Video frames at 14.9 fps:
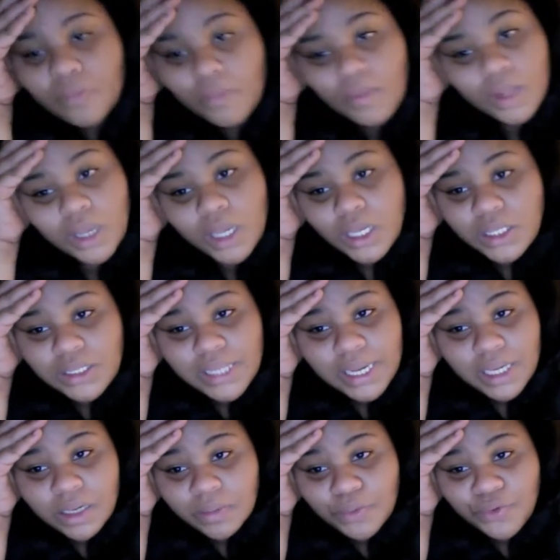He's not
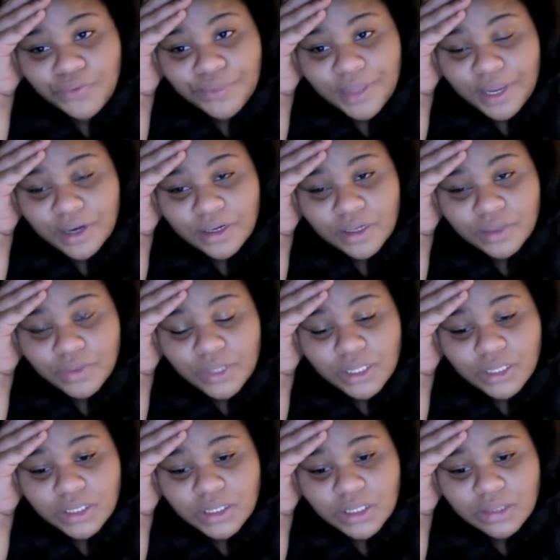going to move there within
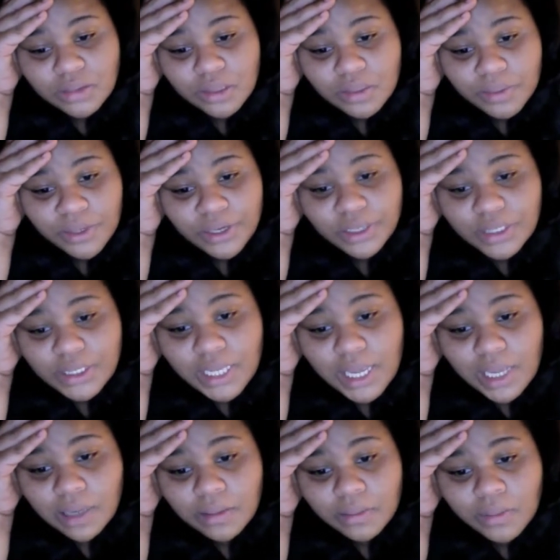a 6-month period of
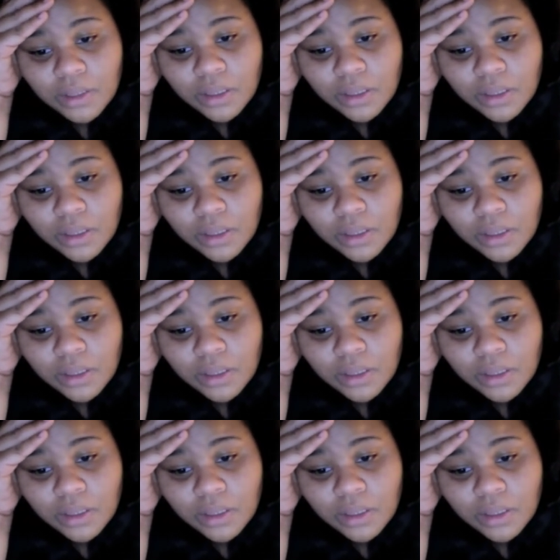time.